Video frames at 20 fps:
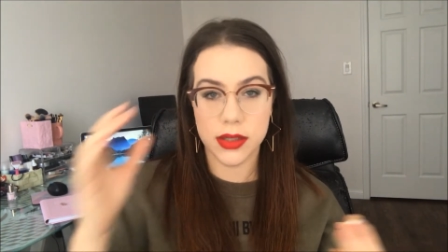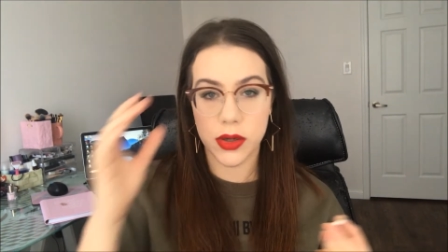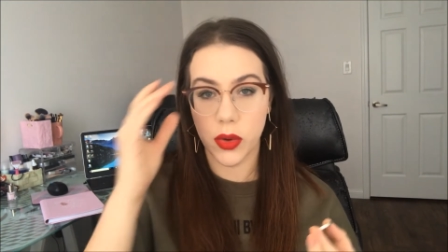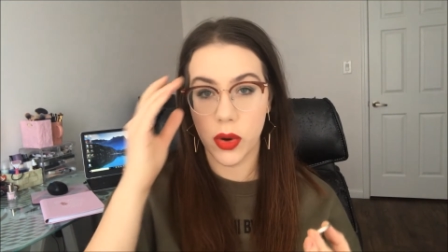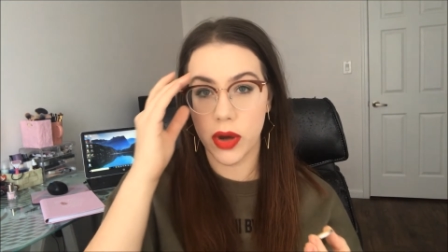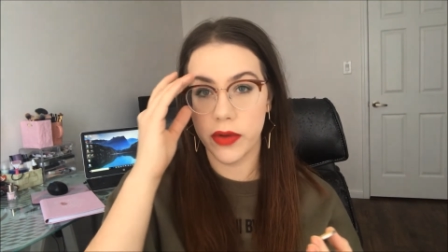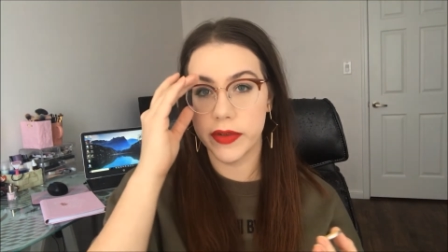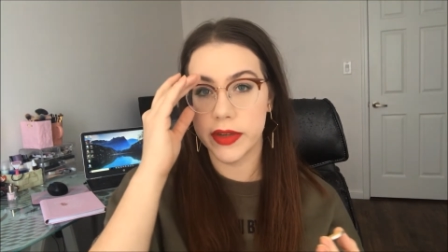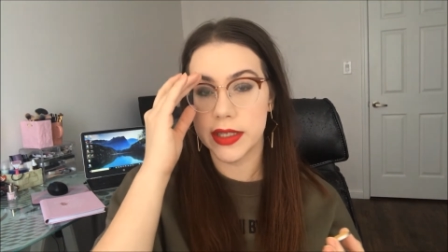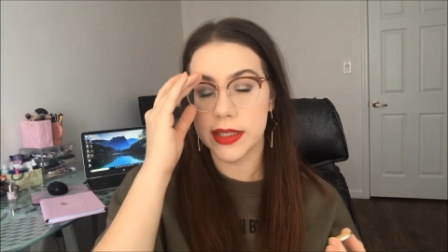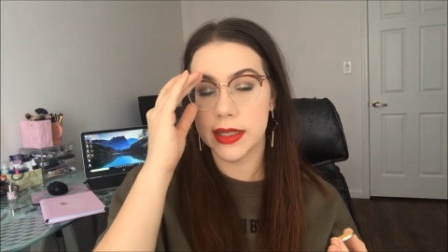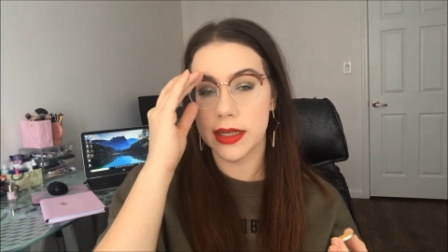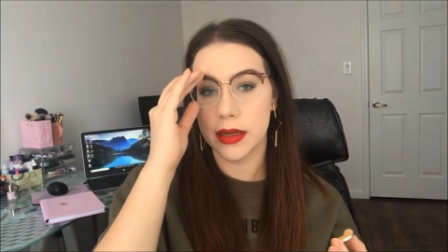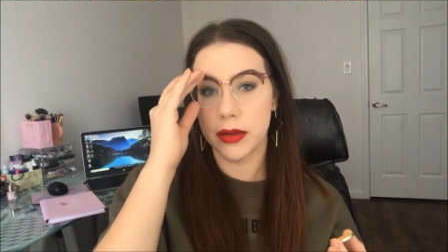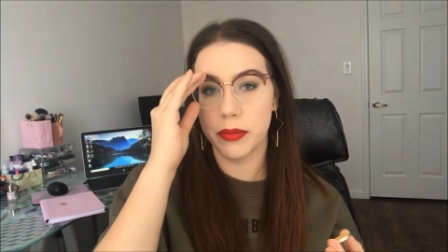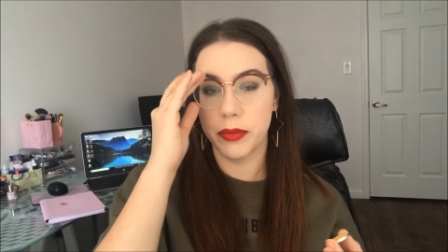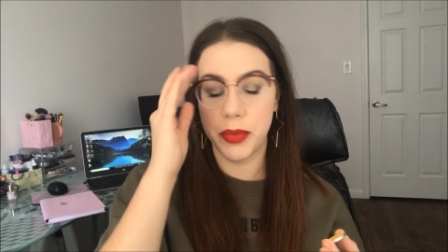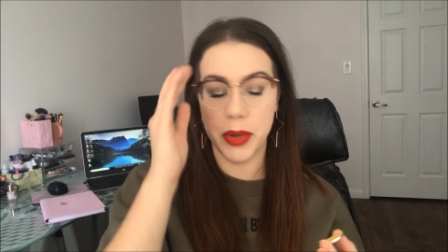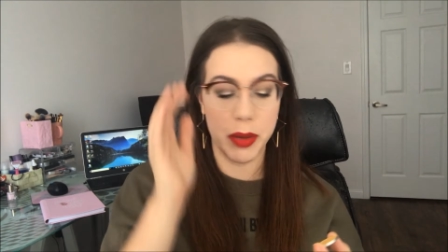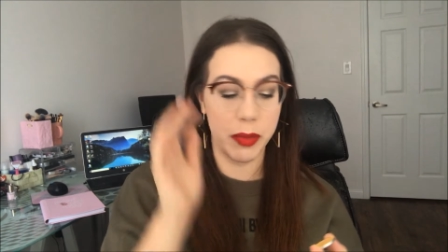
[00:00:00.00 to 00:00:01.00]
So
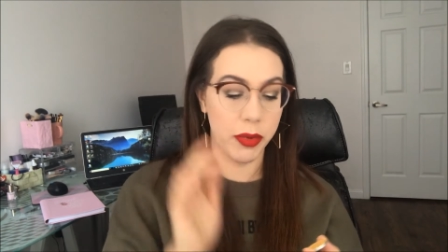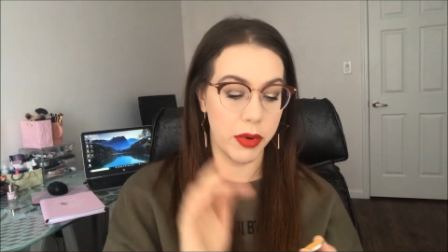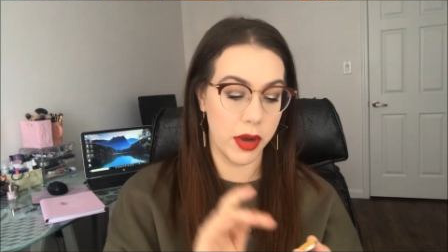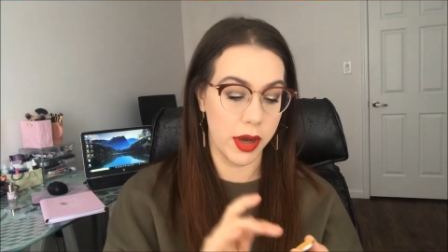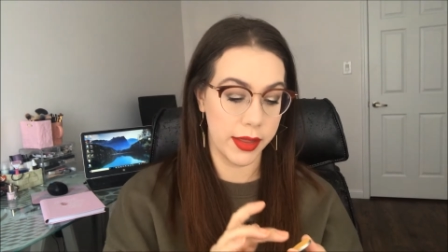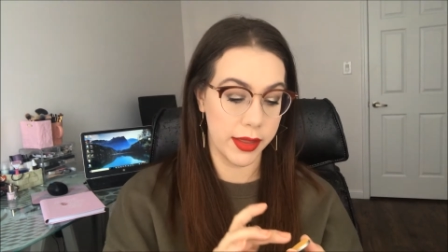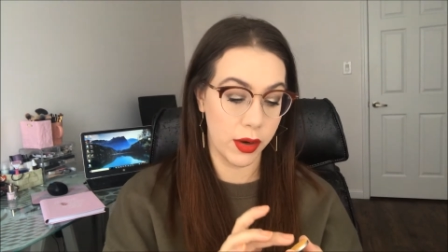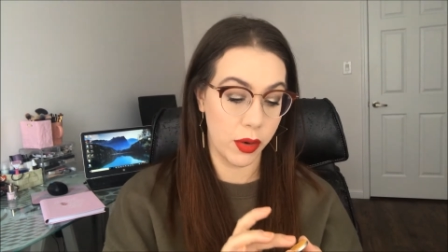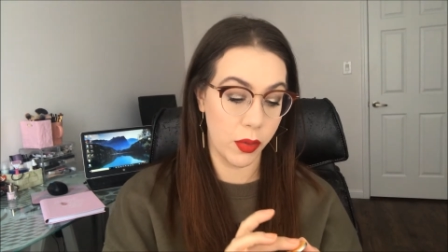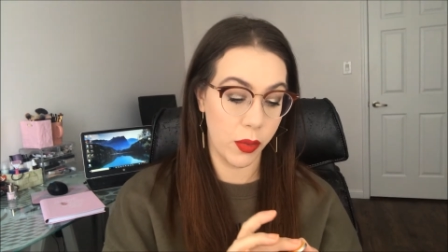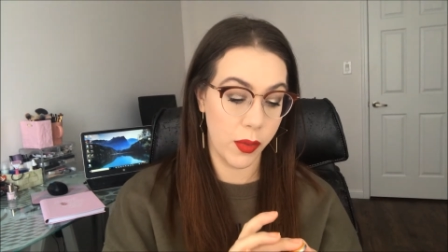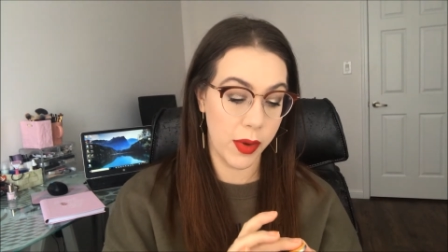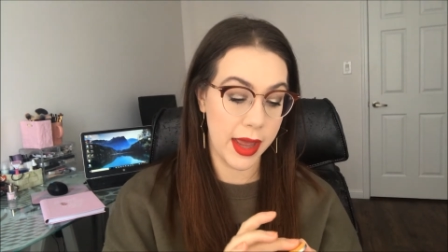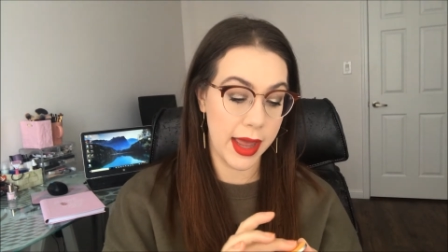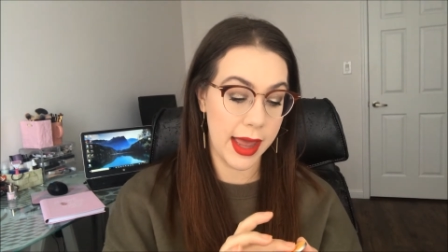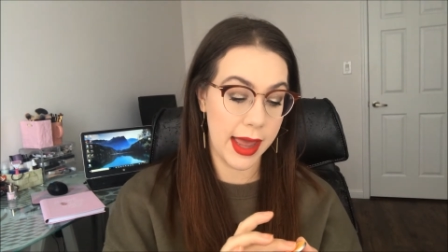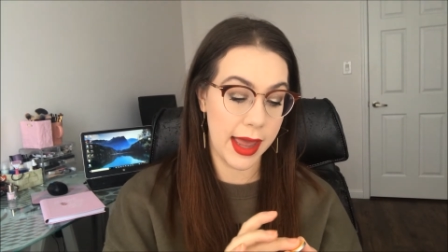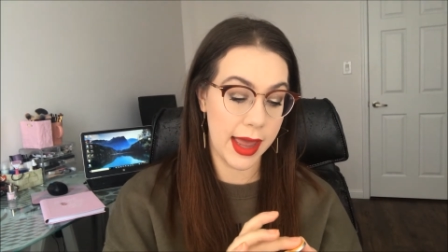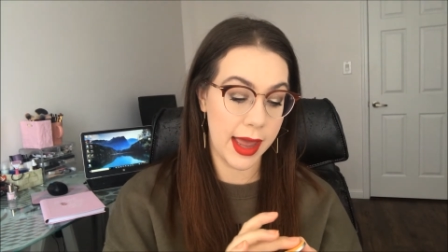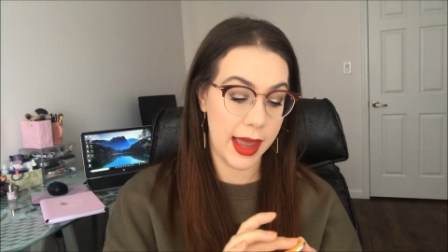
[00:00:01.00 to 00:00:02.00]
obviously people got there
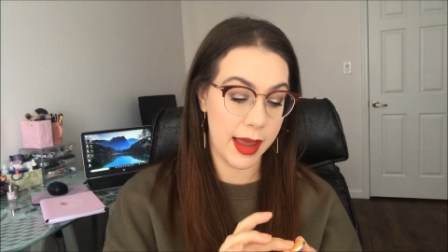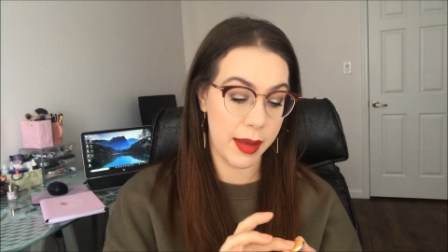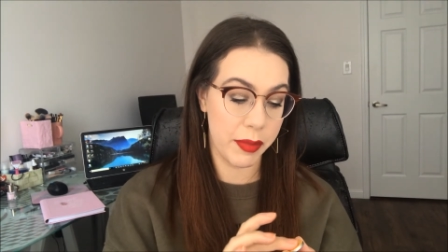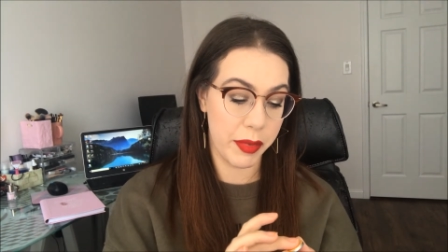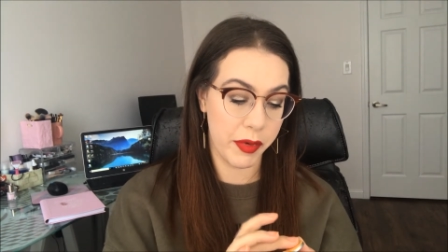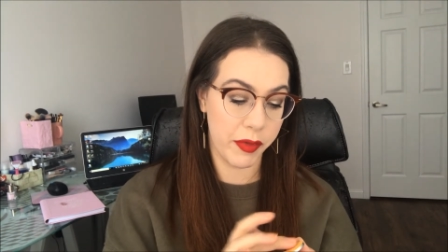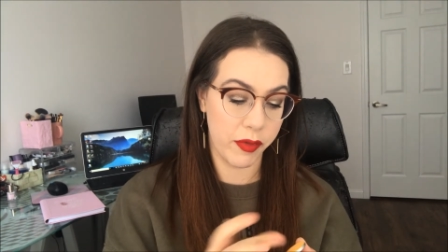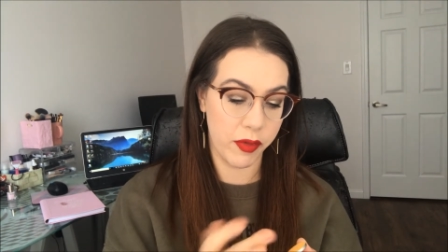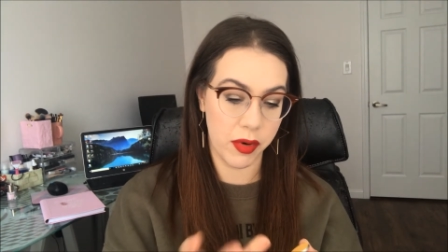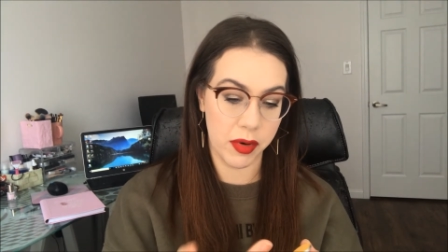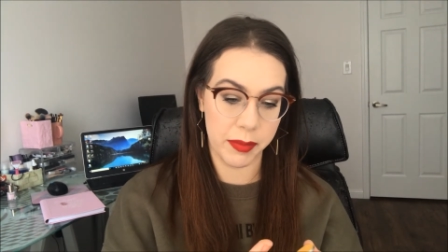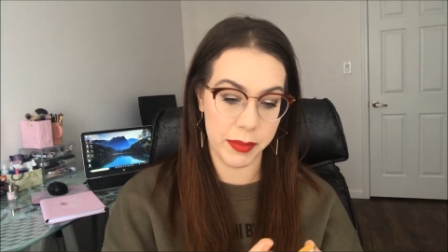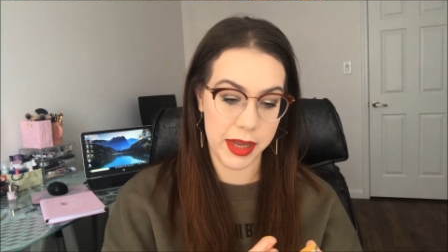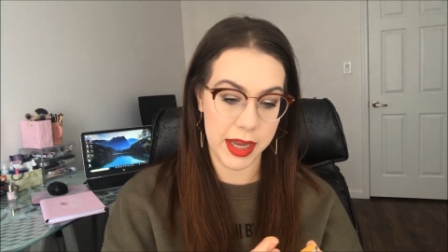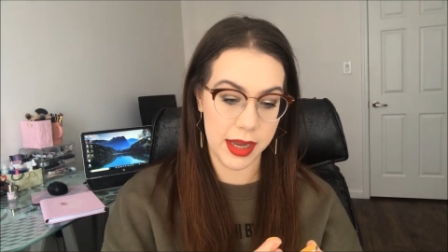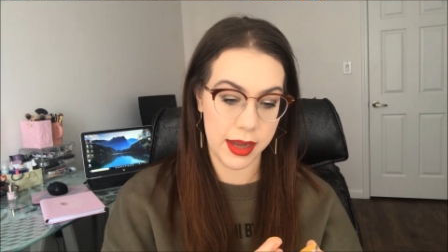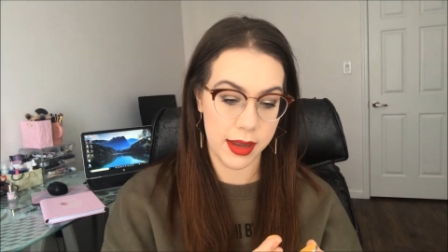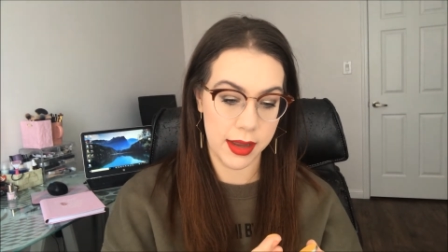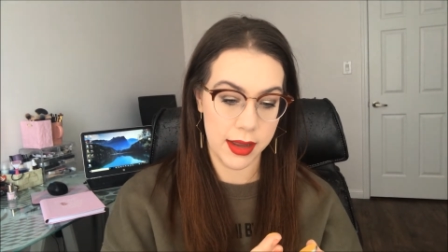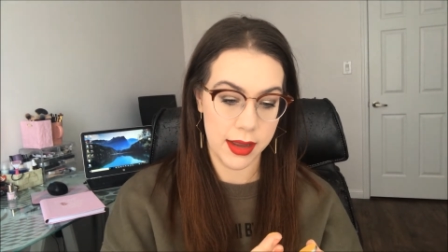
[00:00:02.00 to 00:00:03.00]
way before
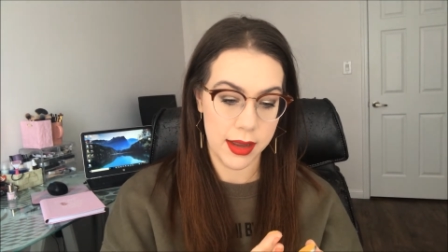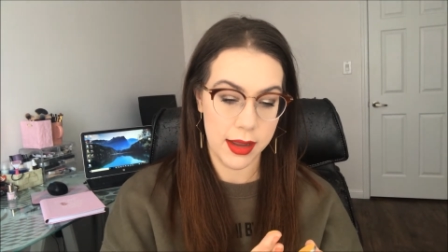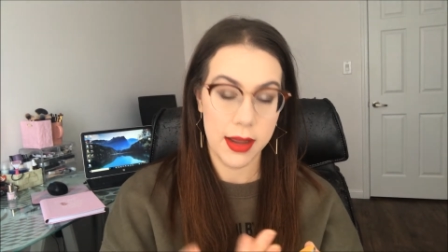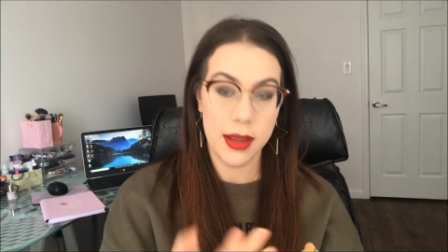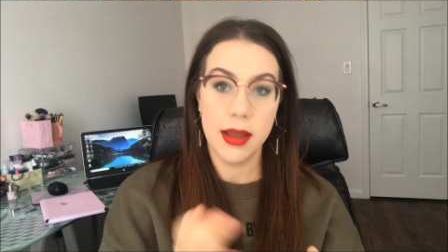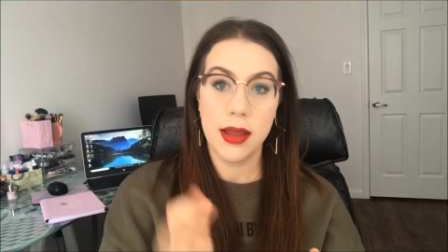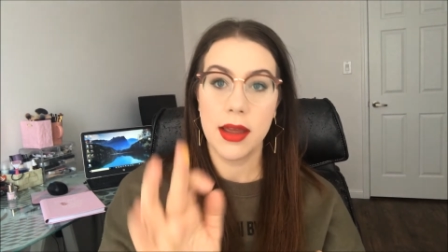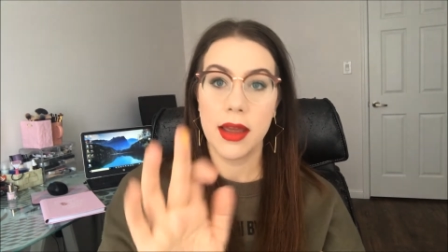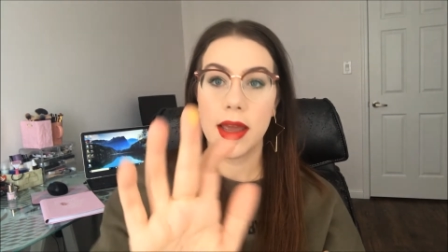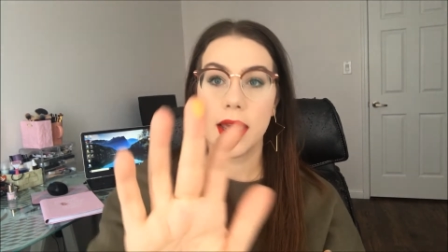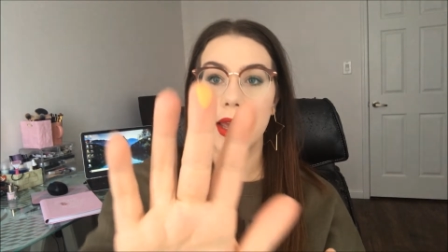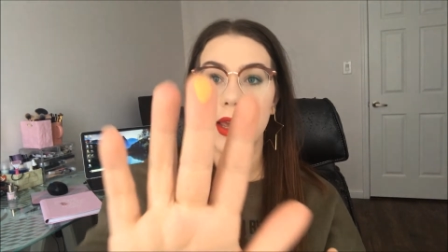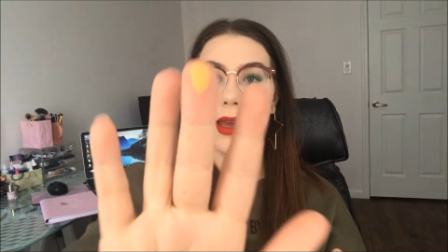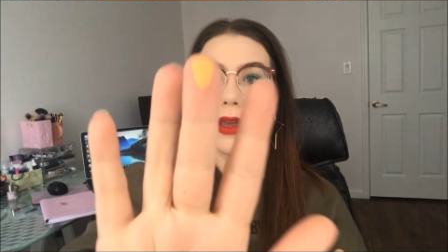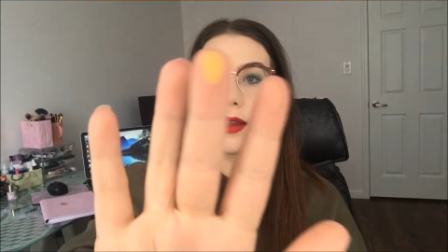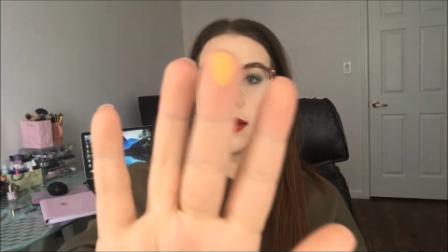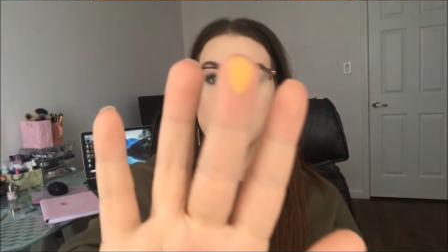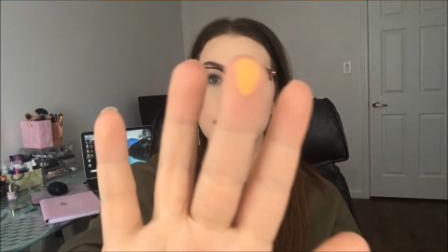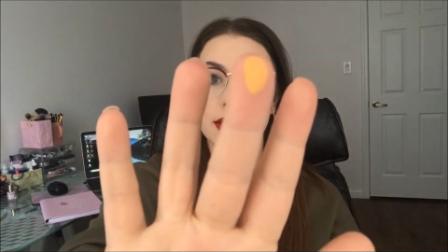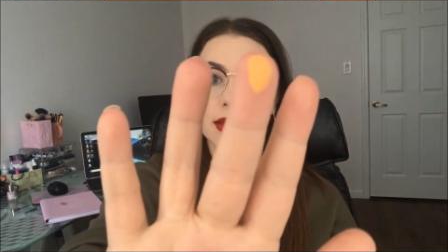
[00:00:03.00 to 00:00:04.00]
me
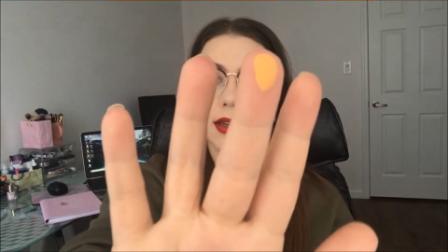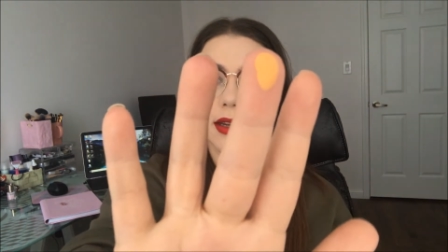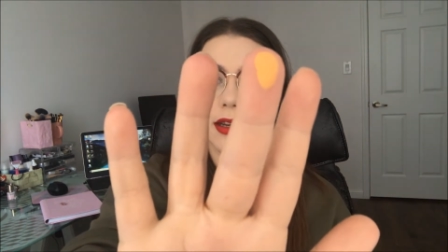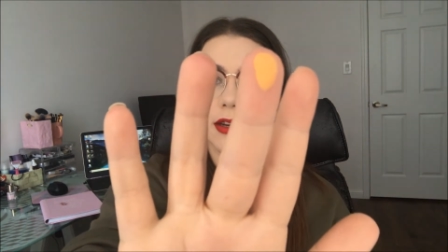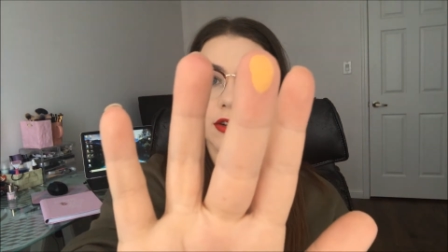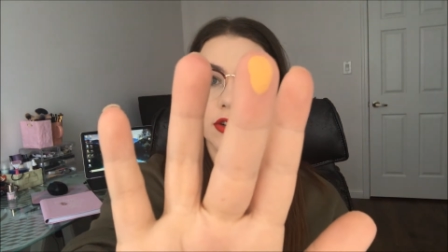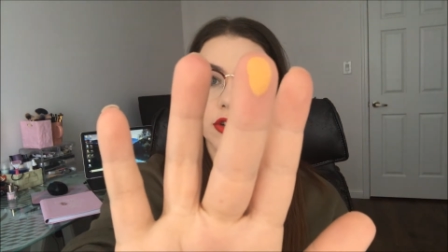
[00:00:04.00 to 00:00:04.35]
and